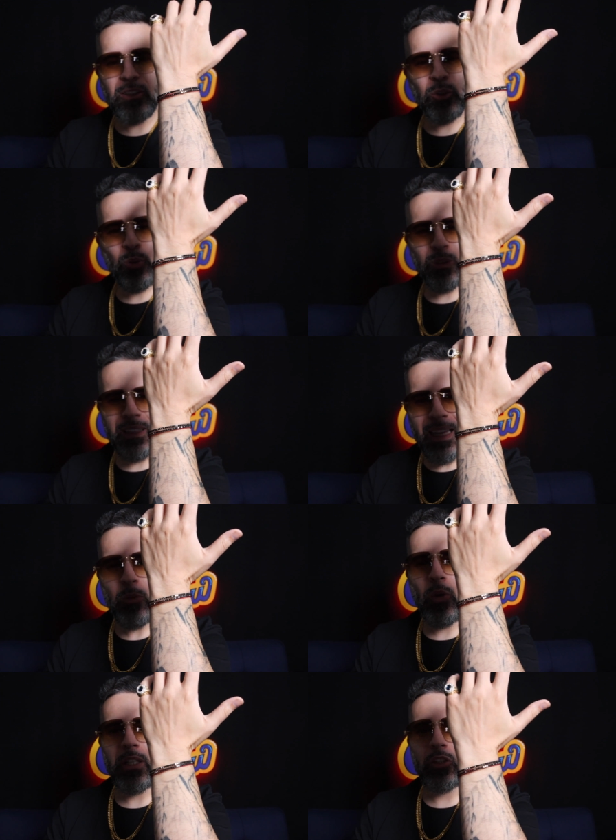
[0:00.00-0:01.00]
do
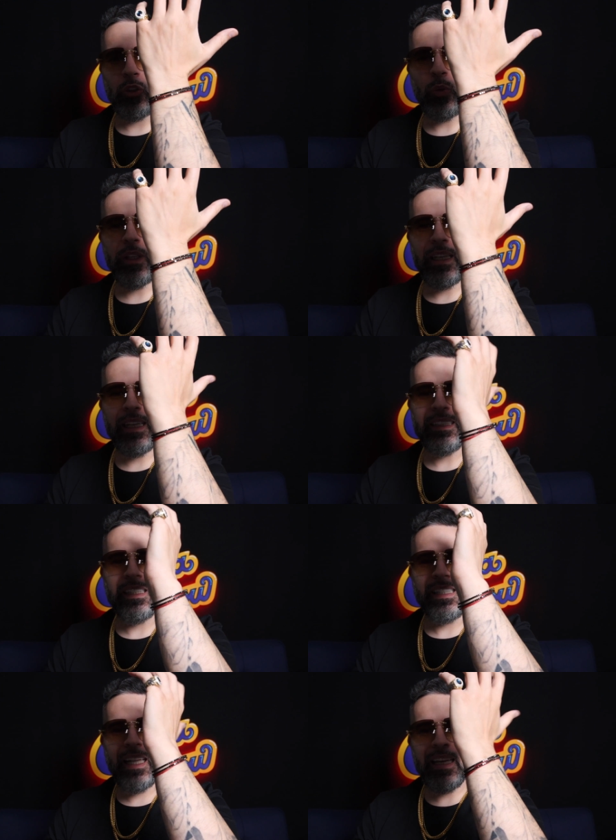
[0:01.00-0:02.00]
like what it's doing in
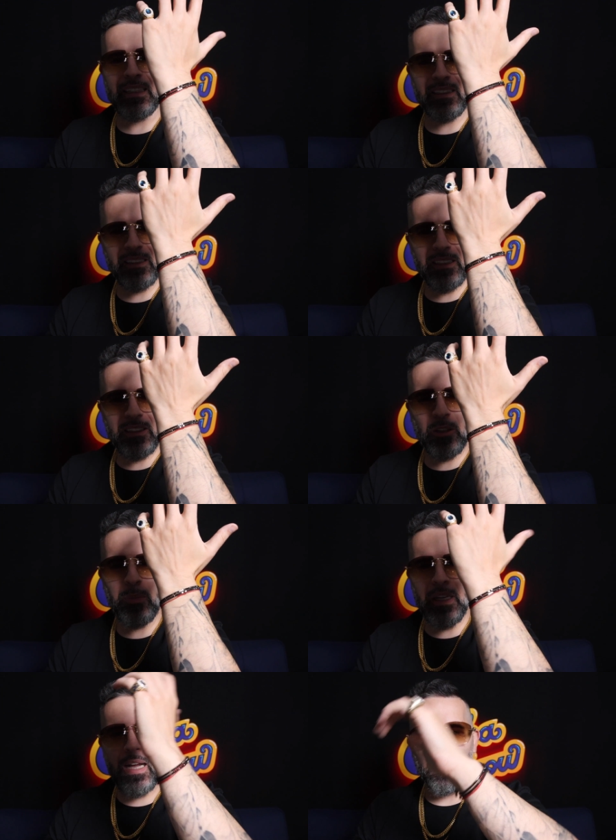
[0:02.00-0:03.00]
the light, to
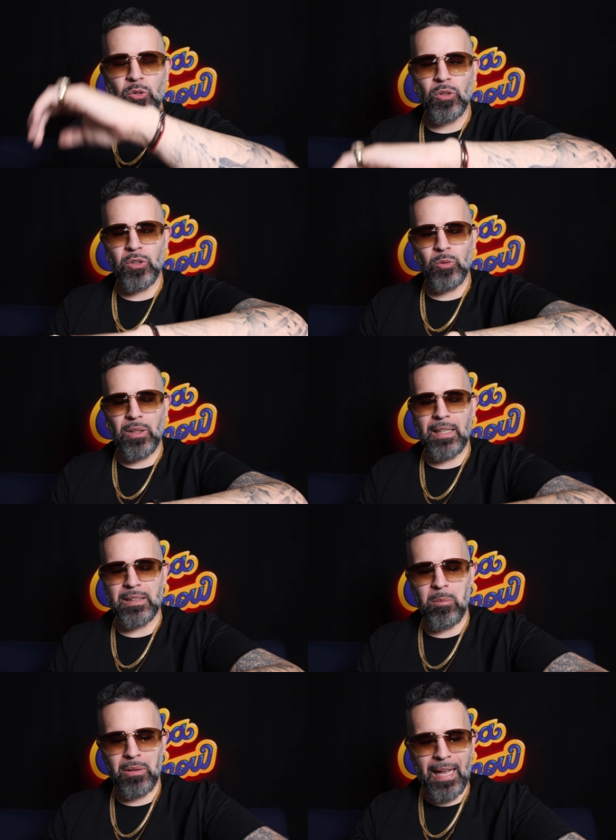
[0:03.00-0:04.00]
be honest with you. Like
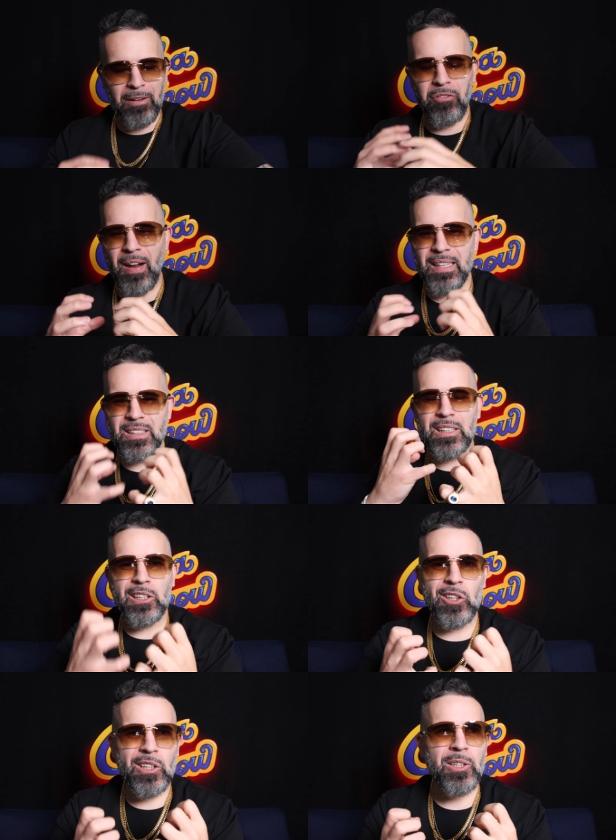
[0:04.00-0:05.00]
the black facet
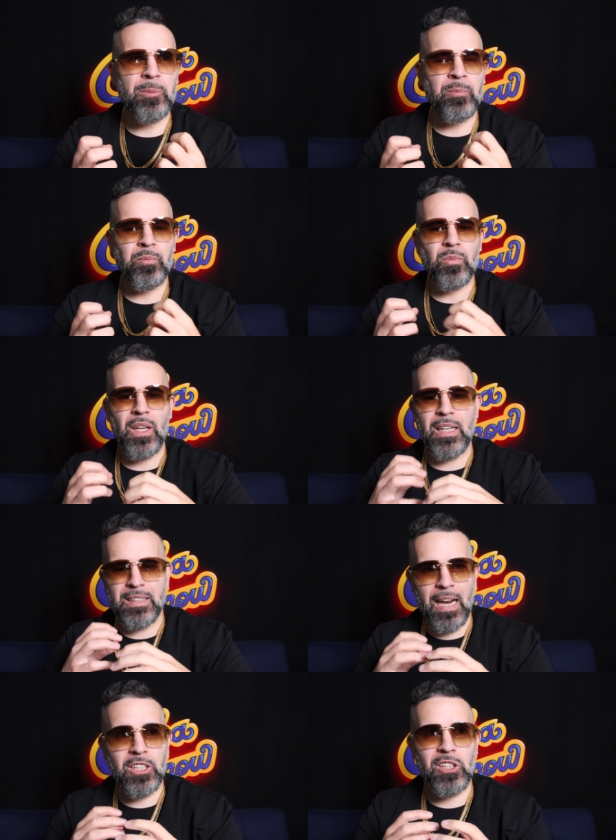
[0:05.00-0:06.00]
look is
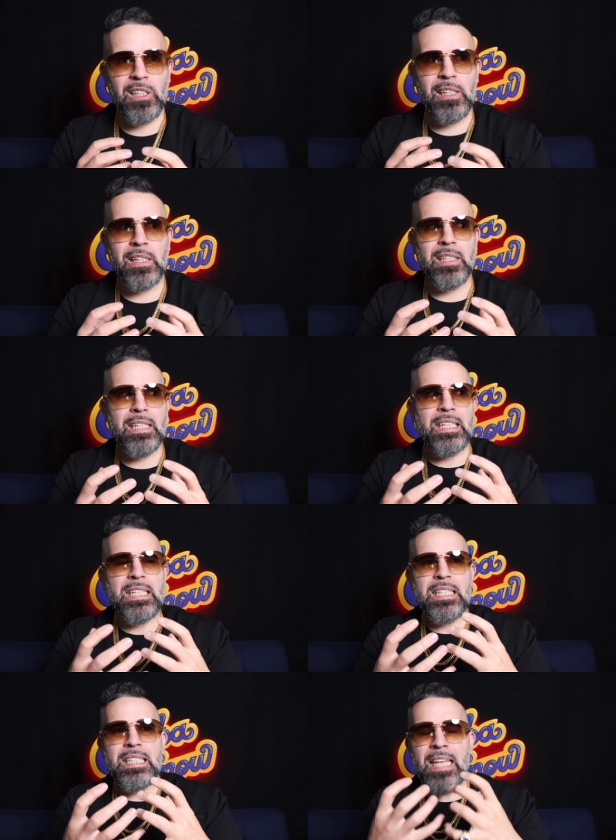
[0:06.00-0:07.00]
actually
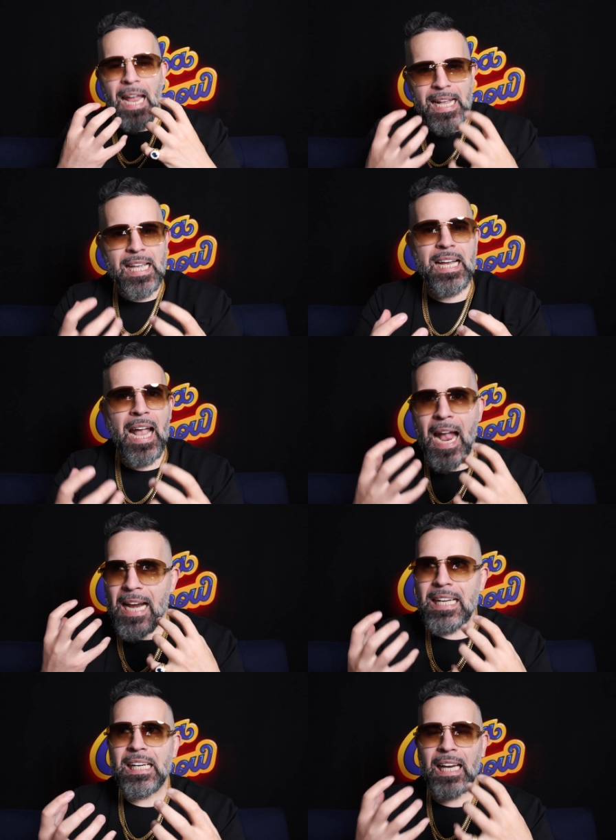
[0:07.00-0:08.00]
taking
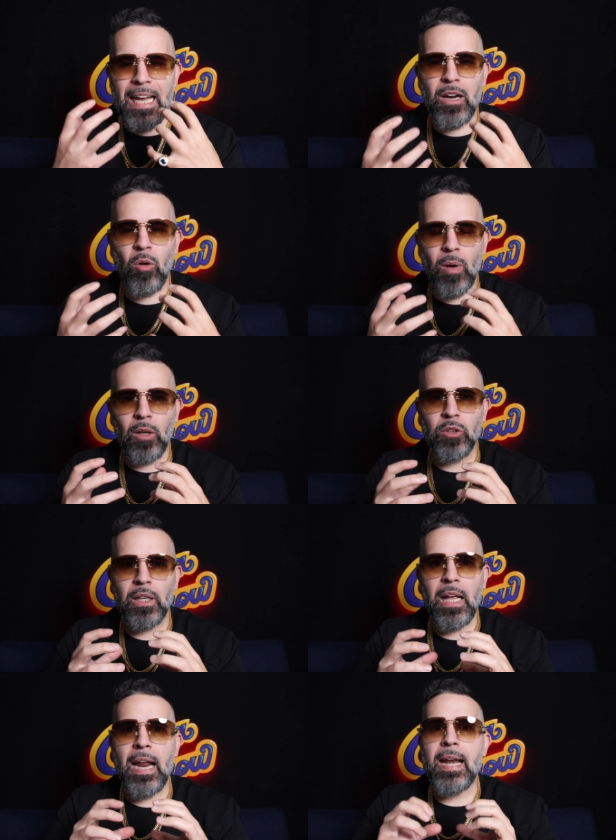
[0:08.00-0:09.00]
any light around
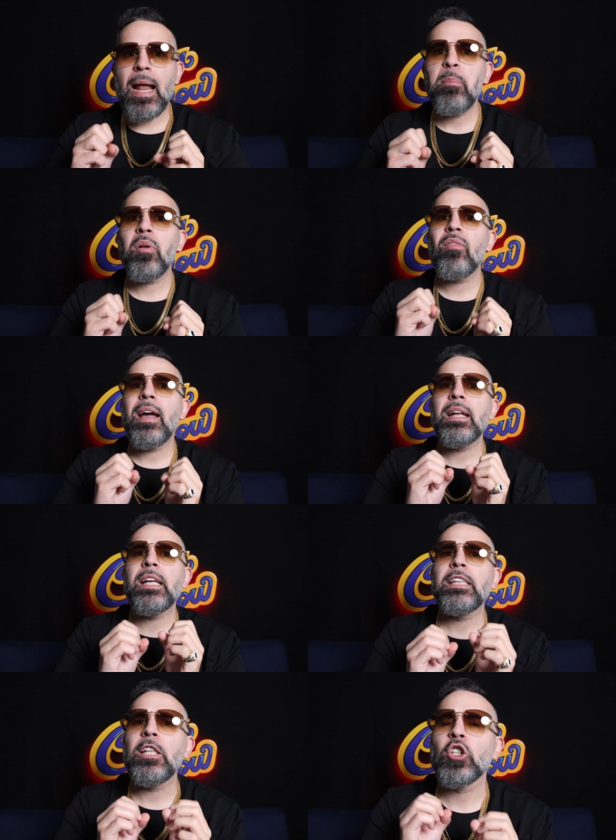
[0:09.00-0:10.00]
it and not providing
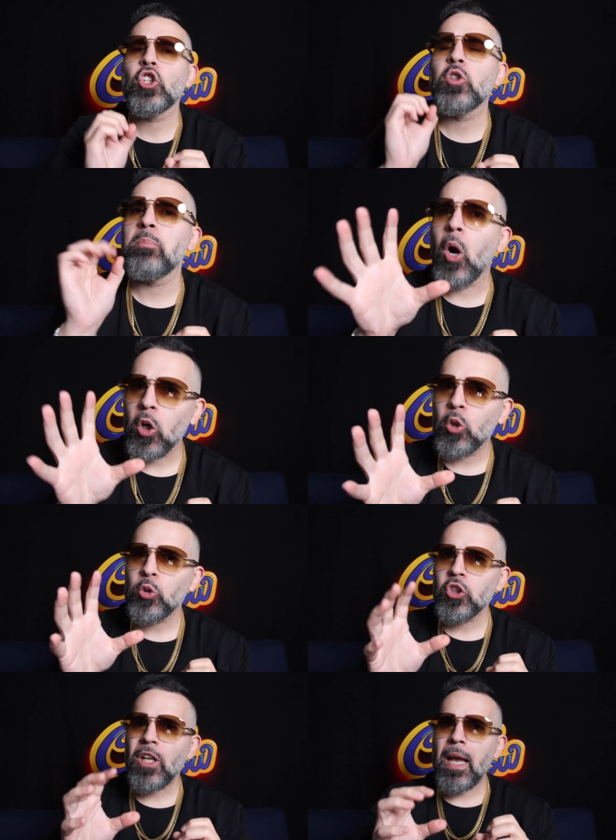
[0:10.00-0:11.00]
it the
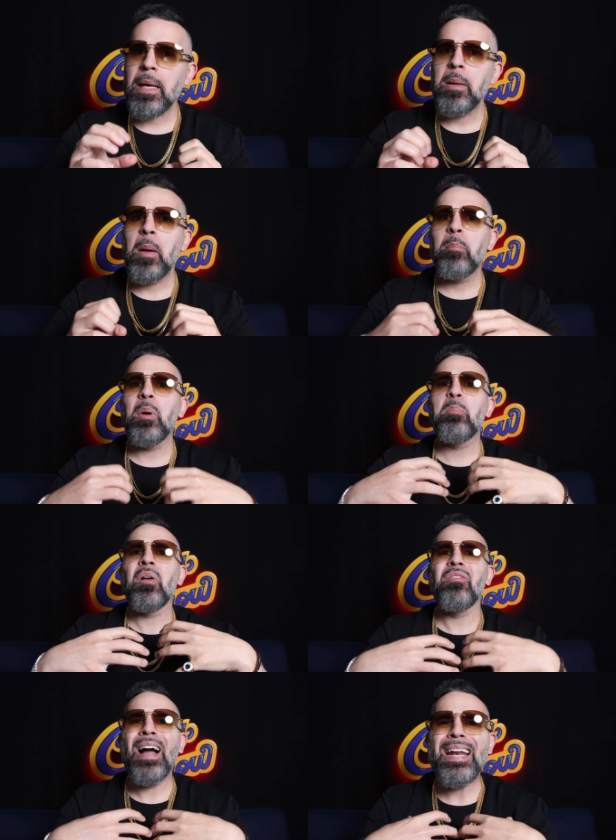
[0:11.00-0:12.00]
sparkle shine, but
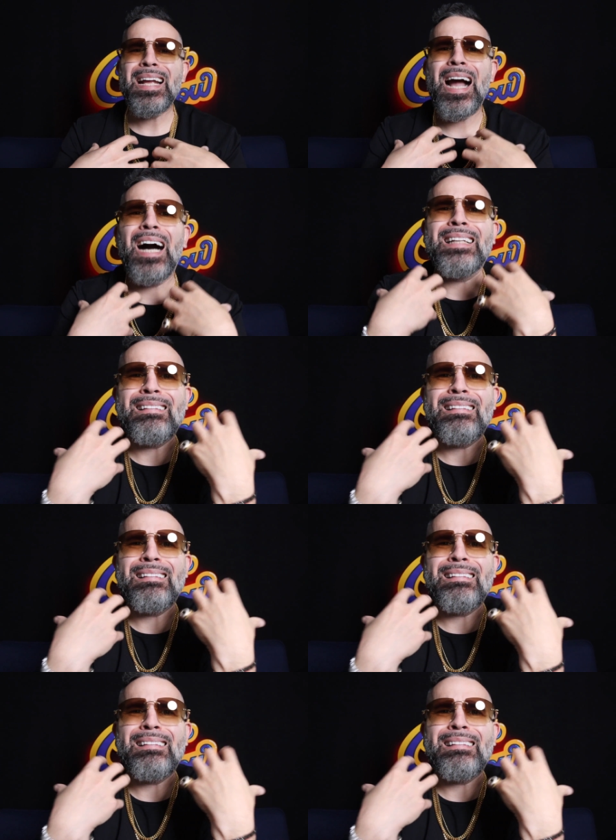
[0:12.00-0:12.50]
providing a